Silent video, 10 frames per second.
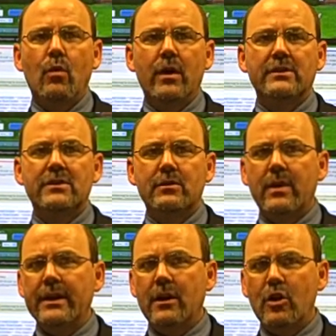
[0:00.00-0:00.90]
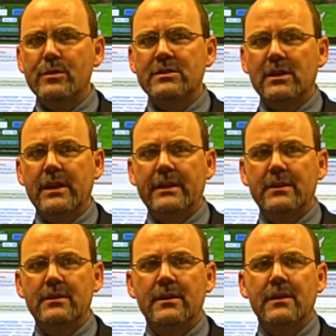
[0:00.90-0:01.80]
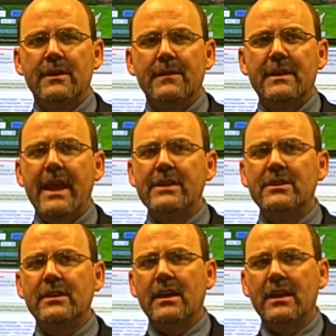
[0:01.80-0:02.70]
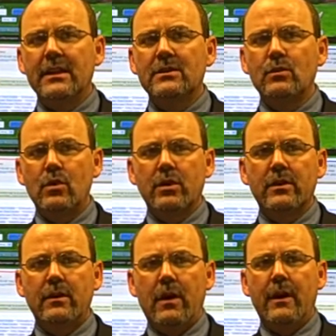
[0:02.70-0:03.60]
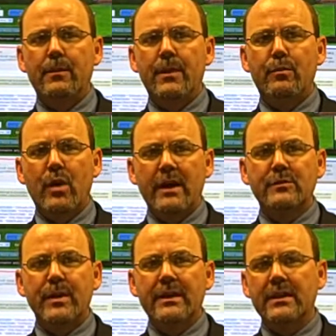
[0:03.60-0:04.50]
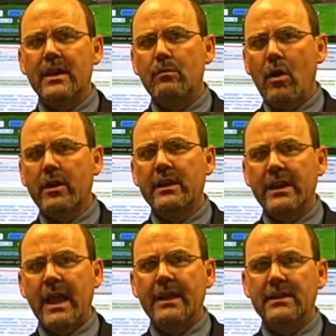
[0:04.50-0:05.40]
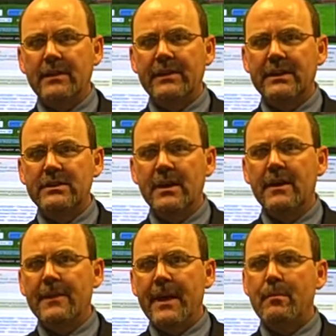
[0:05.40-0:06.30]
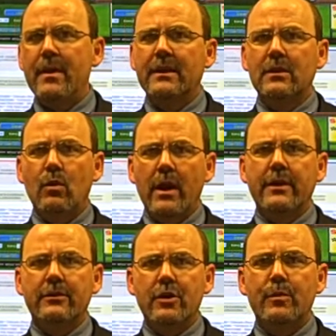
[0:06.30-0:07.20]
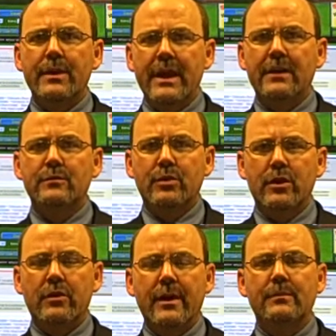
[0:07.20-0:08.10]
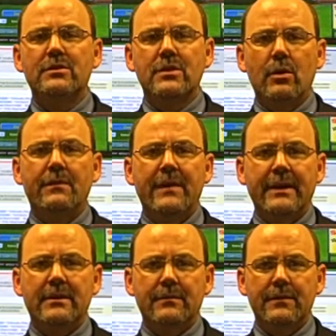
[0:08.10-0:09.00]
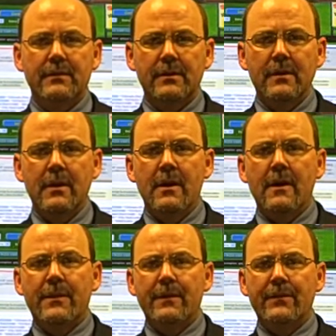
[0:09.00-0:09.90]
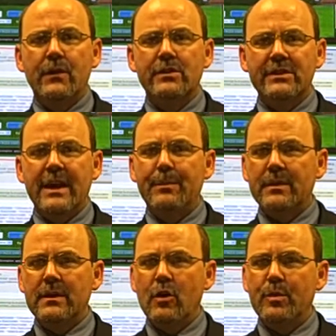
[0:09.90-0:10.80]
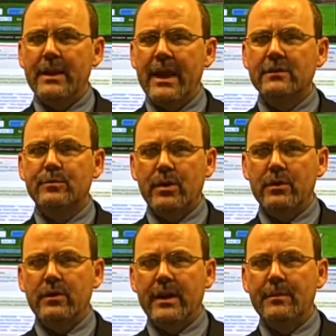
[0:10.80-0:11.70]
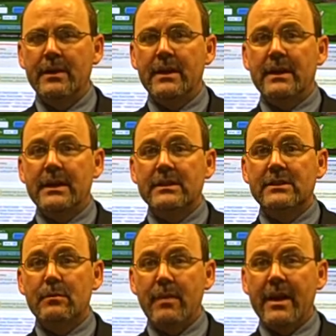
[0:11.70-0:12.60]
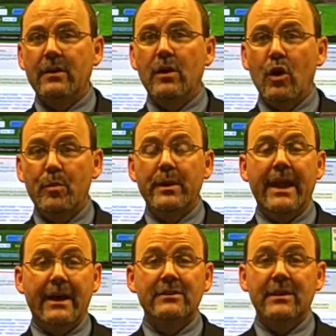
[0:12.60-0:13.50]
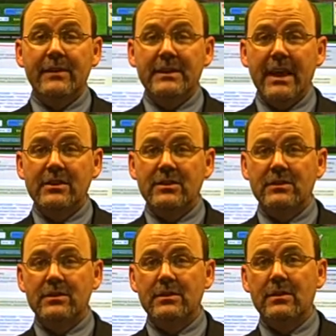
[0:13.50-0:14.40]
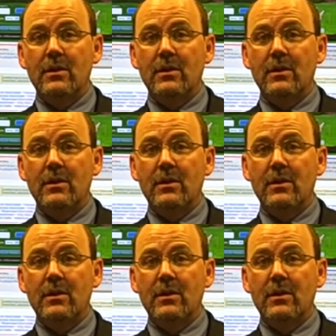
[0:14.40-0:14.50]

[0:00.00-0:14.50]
Once the right home is selected, the agent can get to work on the prospecting and marketing activities that make the Weichert Open House program so effective. The first step of the open house program is to mail open house invitations.